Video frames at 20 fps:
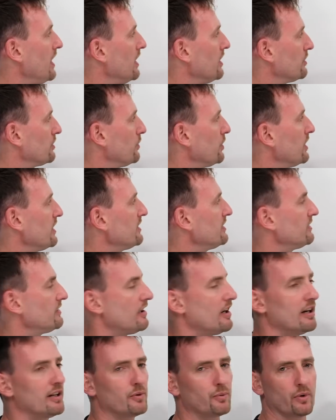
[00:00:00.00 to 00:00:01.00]
So we're going to
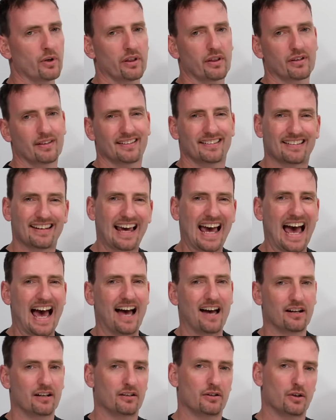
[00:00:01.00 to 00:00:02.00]
start with
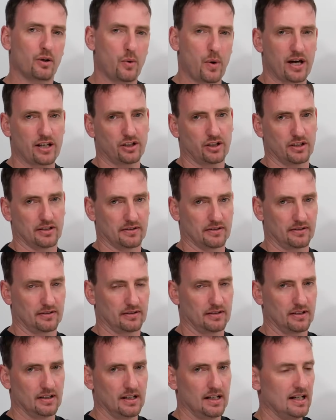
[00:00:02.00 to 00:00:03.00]
tag
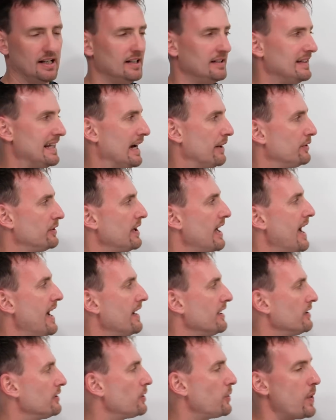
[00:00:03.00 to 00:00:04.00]
questions. Now,
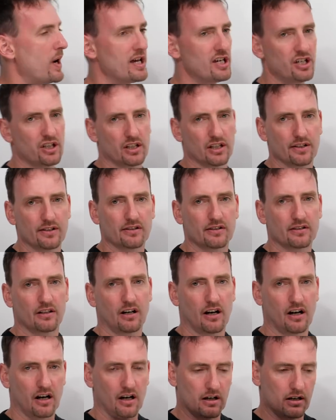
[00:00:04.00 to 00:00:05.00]
tag questions
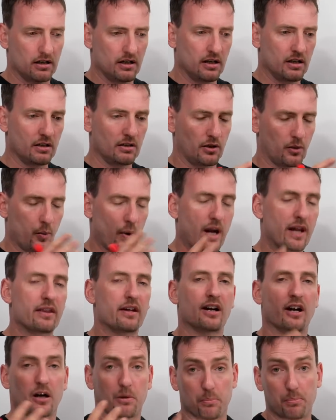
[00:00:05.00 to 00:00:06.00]
are, the way
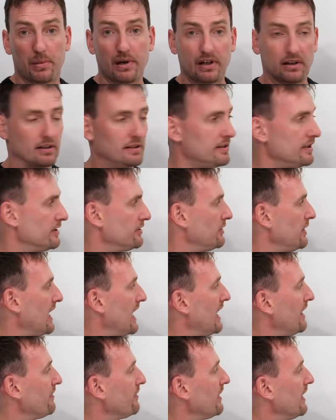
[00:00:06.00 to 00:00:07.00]
they are built is you
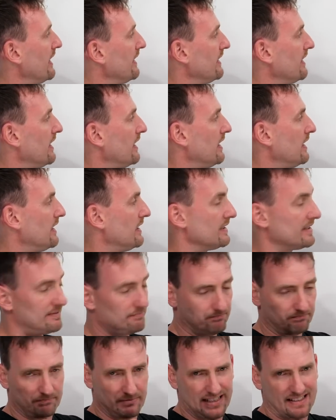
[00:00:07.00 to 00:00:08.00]
have
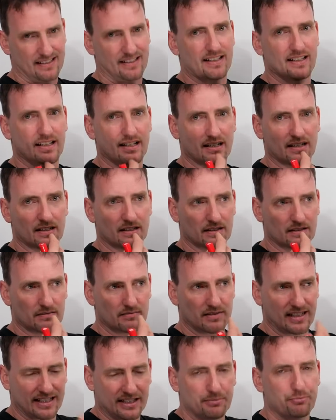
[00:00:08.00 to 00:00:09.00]
basically an
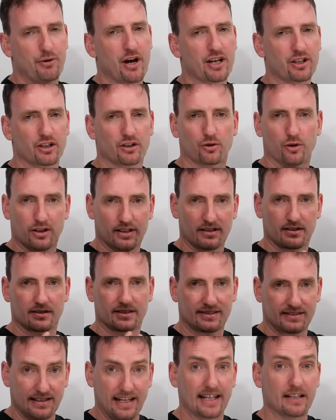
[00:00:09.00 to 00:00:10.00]
expression or a
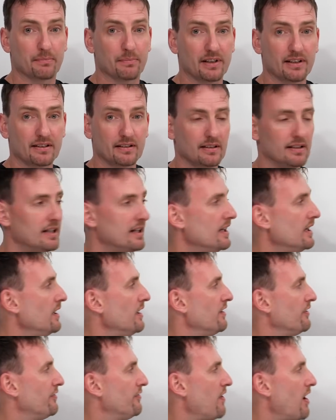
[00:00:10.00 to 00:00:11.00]
statement
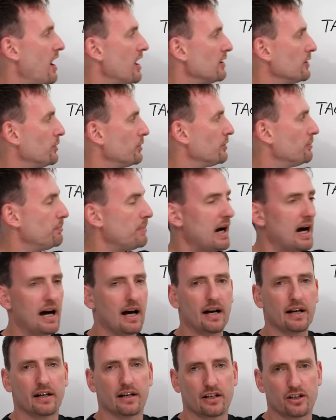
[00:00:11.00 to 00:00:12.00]
followed
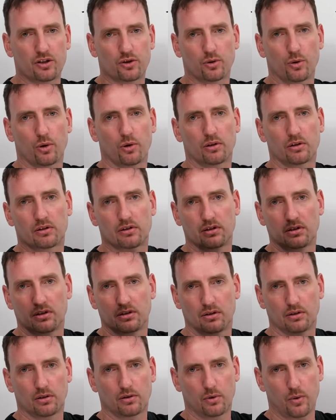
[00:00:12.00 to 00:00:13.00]
by a short
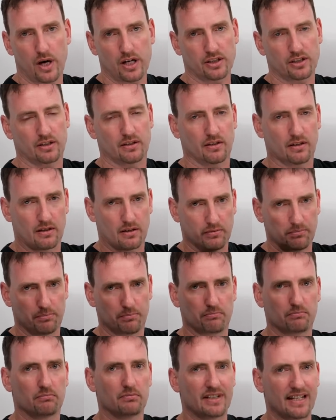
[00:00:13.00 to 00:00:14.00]
question, a
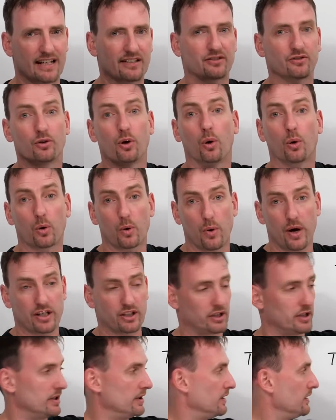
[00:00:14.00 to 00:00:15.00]
yes/no
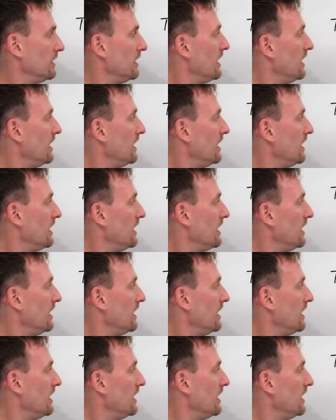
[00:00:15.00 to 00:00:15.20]
question.